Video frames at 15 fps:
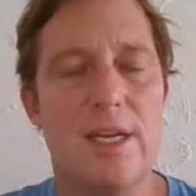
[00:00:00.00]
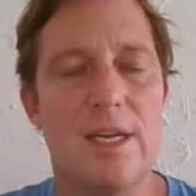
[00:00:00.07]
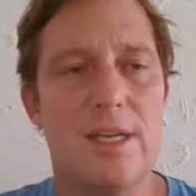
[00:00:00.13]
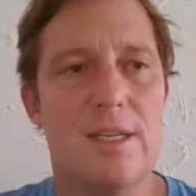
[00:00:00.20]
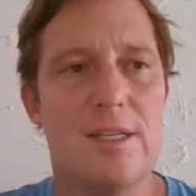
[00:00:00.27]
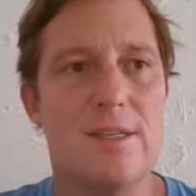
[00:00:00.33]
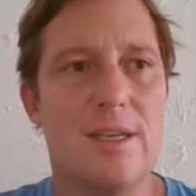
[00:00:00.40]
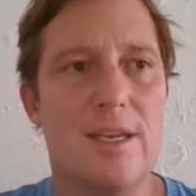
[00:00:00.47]

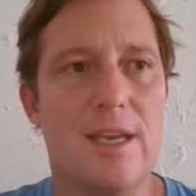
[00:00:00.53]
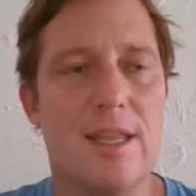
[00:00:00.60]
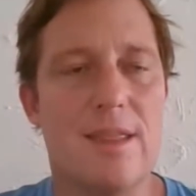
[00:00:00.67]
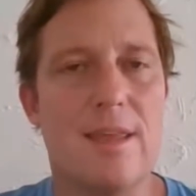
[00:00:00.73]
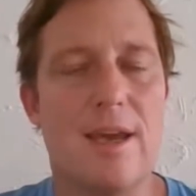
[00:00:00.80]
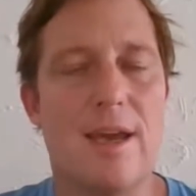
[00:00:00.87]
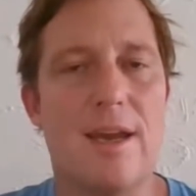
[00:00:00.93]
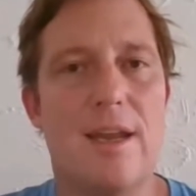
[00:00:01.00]
so you get
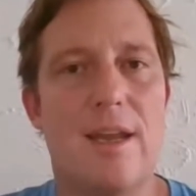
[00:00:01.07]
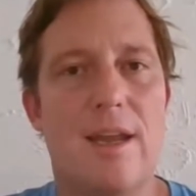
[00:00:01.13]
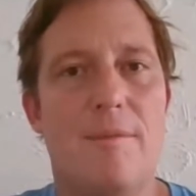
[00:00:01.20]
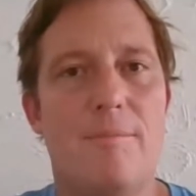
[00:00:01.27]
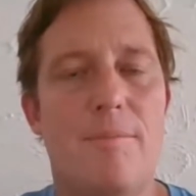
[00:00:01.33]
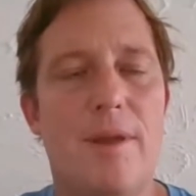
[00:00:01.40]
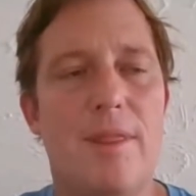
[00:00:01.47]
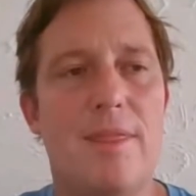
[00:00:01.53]
that.
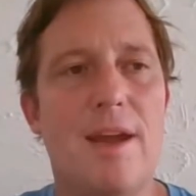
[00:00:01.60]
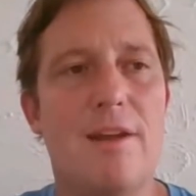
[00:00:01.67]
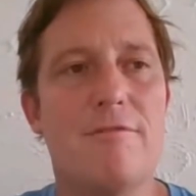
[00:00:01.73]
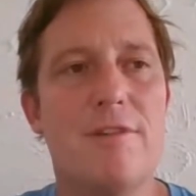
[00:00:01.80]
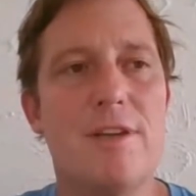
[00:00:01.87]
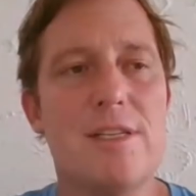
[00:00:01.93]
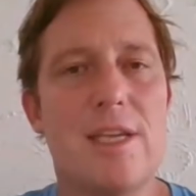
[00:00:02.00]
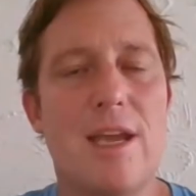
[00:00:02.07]
But that
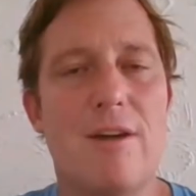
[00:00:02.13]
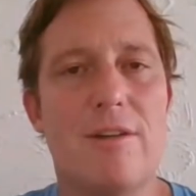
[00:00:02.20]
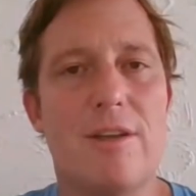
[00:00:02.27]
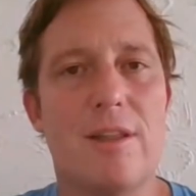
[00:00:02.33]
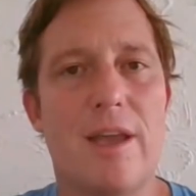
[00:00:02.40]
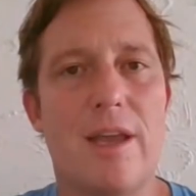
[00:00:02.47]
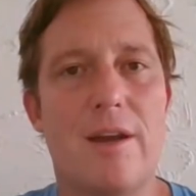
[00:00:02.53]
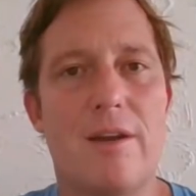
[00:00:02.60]
risk
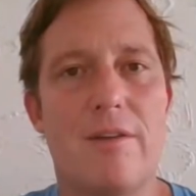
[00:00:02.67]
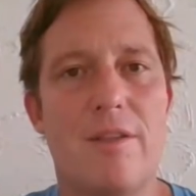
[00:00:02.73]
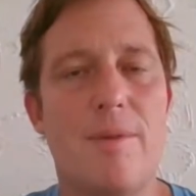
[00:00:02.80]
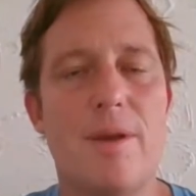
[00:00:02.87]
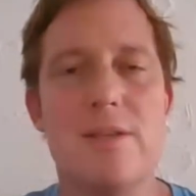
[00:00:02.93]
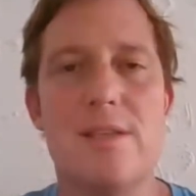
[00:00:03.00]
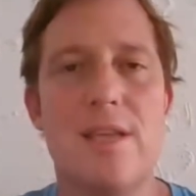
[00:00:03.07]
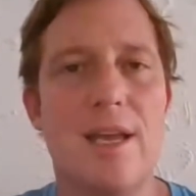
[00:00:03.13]
calculator, the
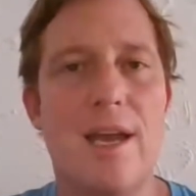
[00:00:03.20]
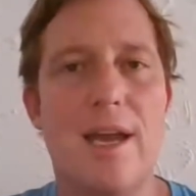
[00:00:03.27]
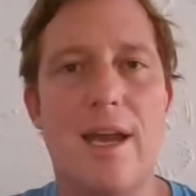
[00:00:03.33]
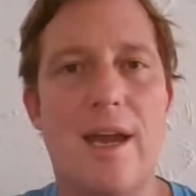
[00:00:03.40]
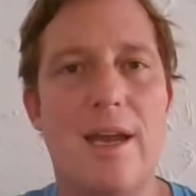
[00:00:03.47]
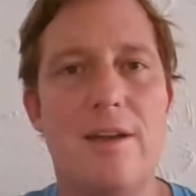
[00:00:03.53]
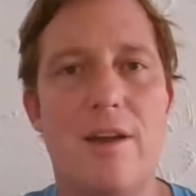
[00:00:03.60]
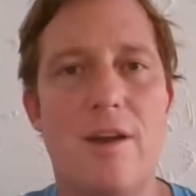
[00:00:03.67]
best thing
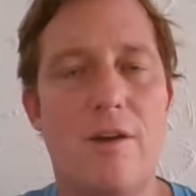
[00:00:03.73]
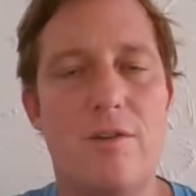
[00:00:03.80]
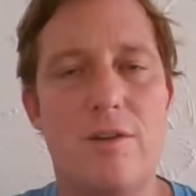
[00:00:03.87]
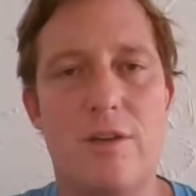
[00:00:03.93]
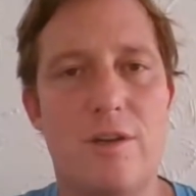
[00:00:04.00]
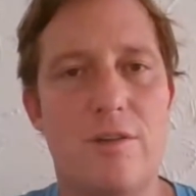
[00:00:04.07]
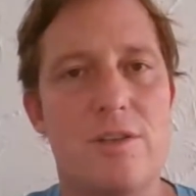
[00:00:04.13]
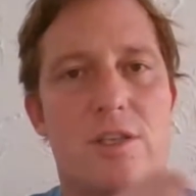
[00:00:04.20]
I know
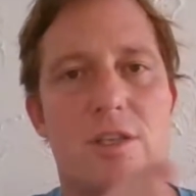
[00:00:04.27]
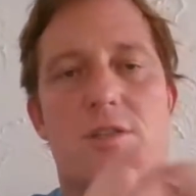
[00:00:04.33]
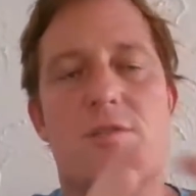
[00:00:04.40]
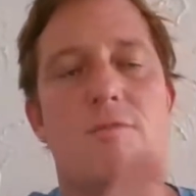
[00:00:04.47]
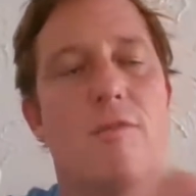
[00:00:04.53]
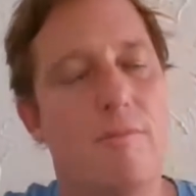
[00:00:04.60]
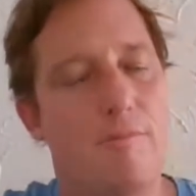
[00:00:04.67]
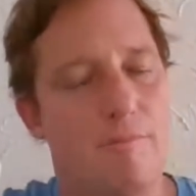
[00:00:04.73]
to do is just
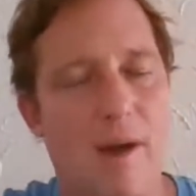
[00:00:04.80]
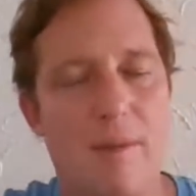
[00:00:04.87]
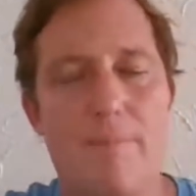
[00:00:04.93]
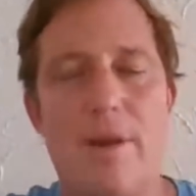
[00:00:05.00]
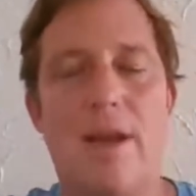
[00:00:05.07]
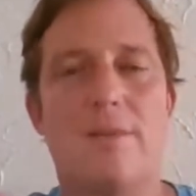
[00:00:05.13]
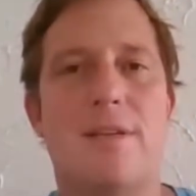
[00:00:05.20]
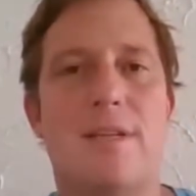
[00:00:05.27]
bump
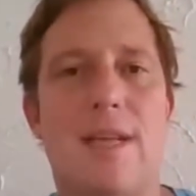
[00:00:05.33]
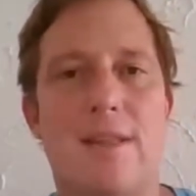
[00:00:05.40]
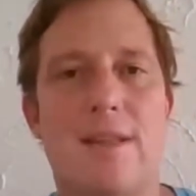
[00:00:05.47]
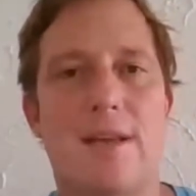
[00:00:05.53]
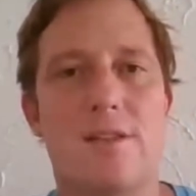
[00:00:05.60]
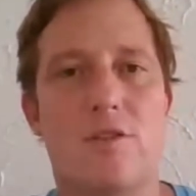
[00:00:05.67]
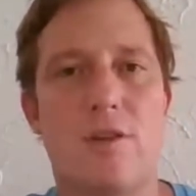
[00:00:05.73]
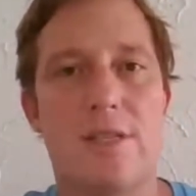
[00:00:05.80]
it out to
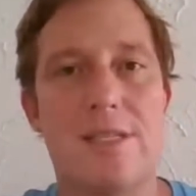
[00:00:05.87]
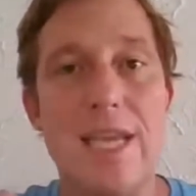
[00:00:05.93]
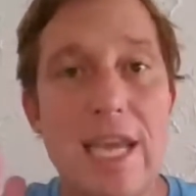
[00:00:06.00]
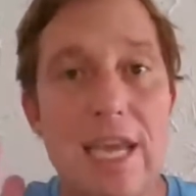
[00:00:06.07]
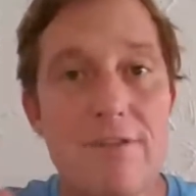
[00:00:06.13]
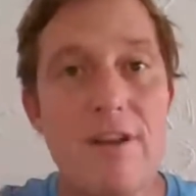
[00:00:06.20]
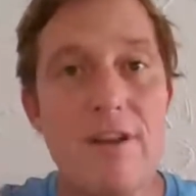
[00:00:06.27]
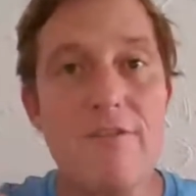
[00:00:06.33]
10,000 trades.
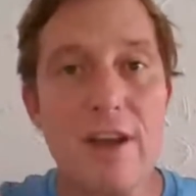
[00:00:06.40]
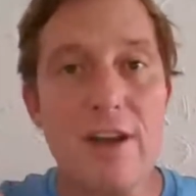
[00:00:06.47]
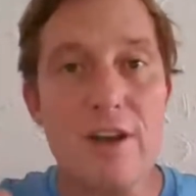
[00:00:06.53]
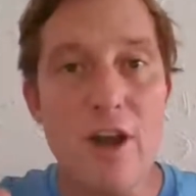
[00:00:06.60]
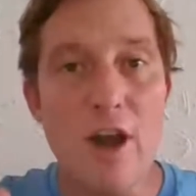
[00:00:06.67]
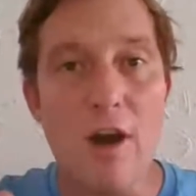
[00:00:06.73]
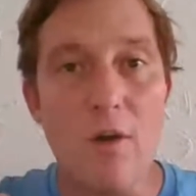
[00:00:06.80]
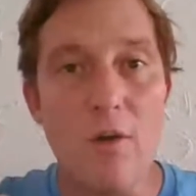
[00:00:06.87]
Even if I
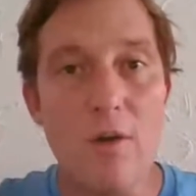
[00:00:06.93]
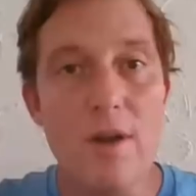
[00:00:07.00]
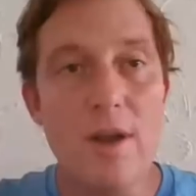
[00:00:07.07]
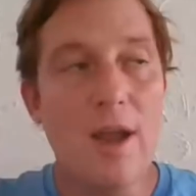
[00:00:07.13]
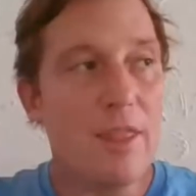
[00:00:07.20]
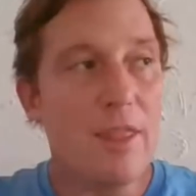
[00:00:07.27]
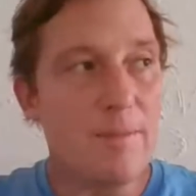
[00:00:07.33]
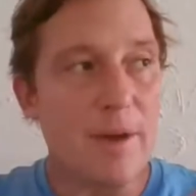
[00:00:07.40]
know
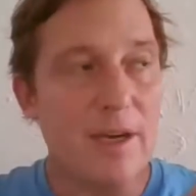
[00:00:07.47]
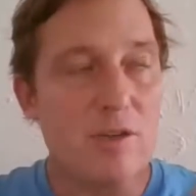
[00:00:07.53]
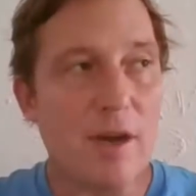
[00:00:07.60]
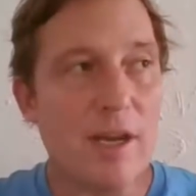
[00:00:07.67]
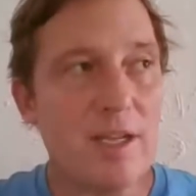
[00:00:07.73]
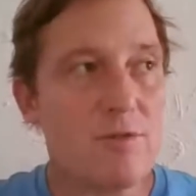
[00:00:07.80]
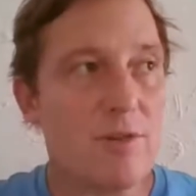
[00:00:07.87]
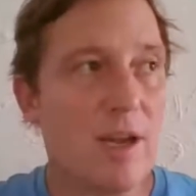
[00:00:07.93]
that my
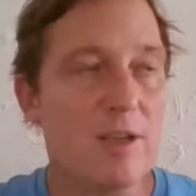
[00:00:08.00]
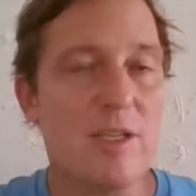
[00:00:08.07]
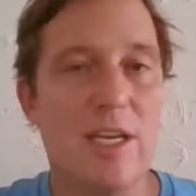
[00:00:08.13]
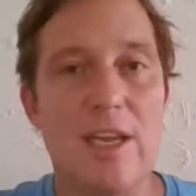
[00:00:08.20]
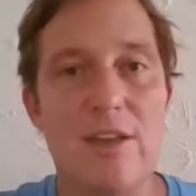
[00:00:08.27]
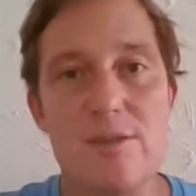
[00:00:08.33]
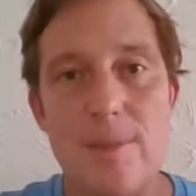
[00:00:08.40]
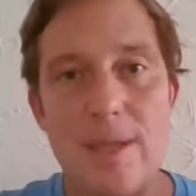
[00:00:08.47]
trading strategy
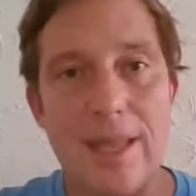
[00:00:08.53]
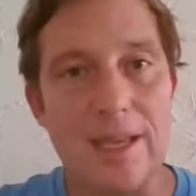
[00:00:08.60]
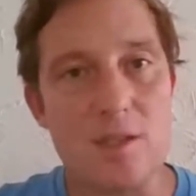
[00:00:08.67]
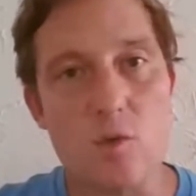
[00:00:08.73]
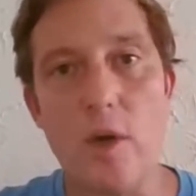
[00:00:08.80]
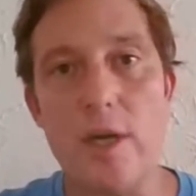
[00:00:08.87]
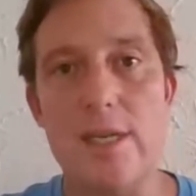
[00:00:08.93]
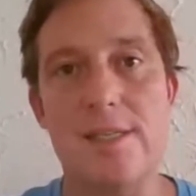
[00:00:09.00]
gives me like
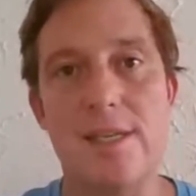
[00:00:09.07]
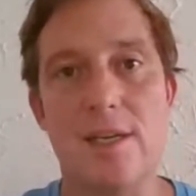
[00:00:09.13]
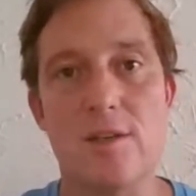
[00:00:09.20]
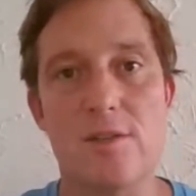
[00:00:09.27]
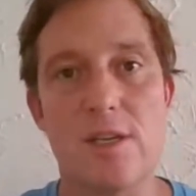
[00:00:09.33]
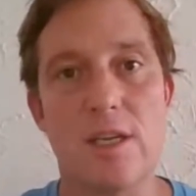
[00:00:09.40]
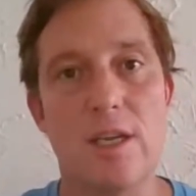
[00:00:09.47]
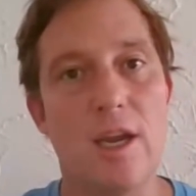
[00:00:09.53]
20
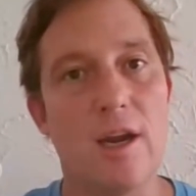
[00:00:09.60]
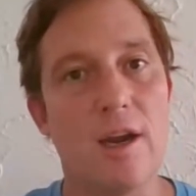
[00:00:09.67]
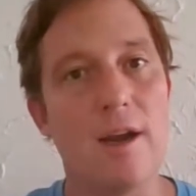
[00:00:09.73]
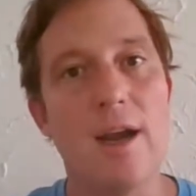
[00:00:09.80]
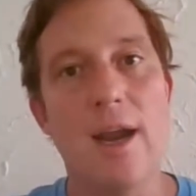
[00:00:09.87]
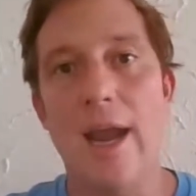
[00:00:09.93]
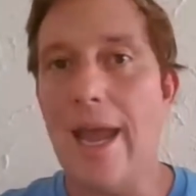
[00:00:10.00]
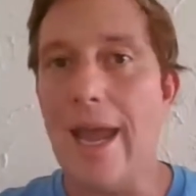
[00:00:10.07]
signals a
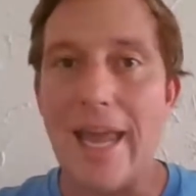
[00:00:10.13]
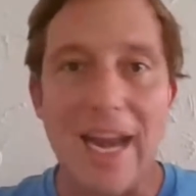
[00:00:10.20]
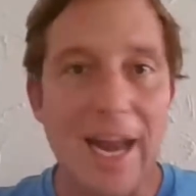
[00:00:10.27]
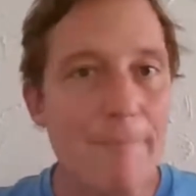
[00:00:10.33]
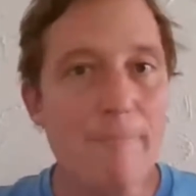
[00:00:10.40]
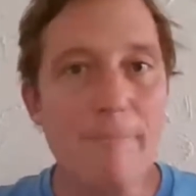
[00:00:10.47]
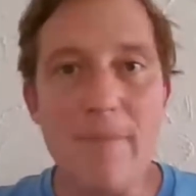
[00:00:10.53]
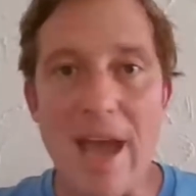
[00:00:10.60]
year and
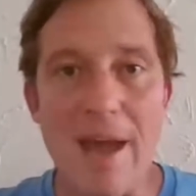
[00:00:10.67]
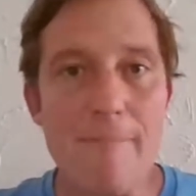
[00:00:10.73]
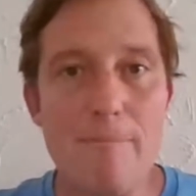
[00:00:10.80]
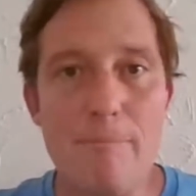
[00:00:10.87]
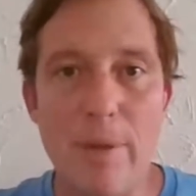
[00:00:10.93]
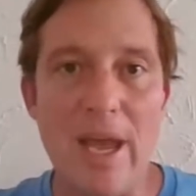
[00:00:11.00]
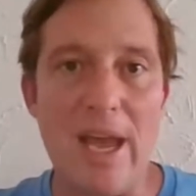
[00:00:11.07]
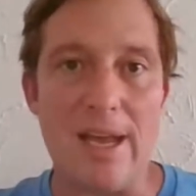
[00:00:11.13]
I'm
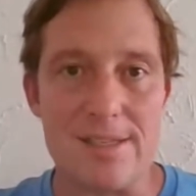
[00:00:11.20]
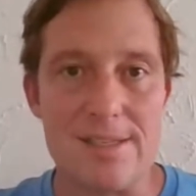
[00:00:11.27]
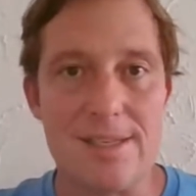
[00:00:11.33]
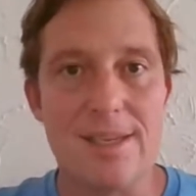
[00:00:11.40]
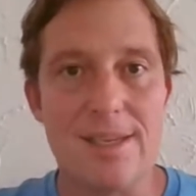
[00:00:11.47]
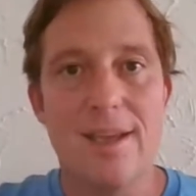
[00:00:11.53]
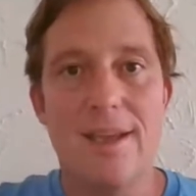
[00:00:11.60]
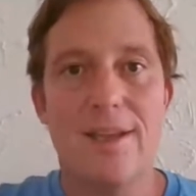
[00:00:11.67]
at
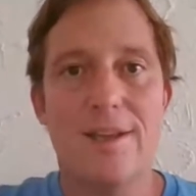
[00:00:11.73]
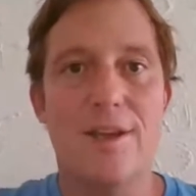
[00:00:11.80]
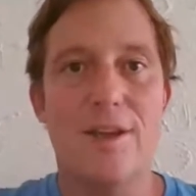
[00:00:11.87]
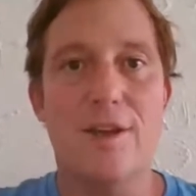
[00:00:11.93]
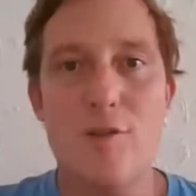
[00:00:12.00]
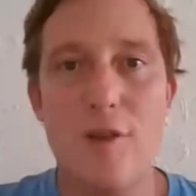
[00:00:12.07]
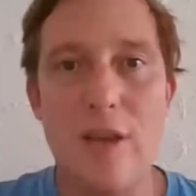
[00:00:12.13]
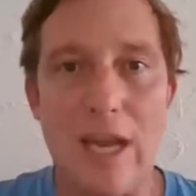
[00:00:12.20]
best going
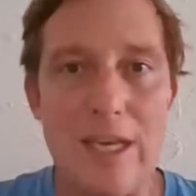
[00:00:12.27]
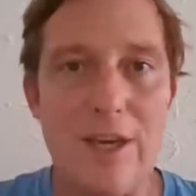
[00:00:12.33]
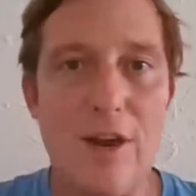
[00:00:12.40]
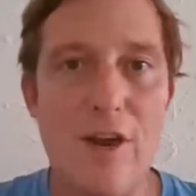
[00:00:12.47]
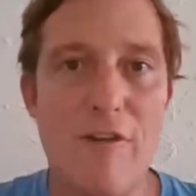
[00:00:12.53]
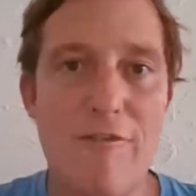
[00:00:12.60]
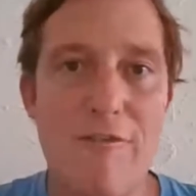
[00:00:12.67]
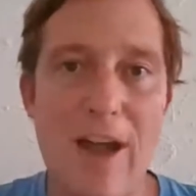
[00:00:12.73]
to trade,
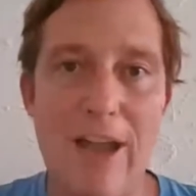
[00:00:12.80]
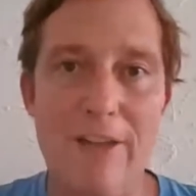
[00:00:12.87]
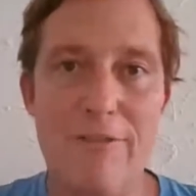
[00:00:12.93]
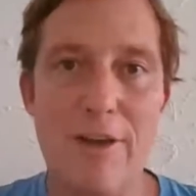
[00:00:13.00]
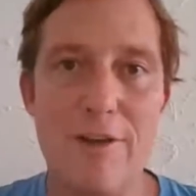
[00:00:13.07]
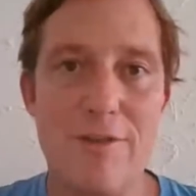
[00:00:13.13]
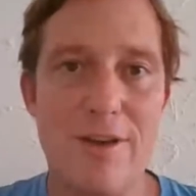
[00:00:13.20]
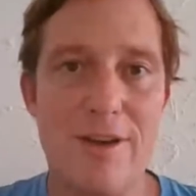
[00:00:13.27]

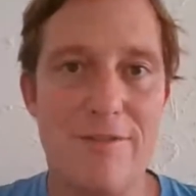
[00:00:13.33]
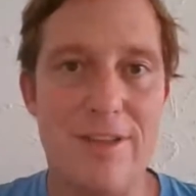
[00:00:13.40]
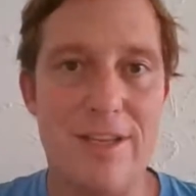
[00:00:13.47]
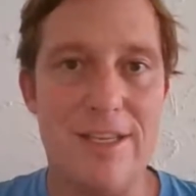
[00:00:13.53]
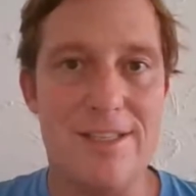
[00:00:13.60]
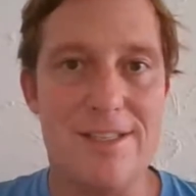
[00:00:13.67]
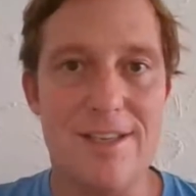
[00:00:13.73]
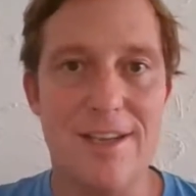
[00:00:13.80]
500 of these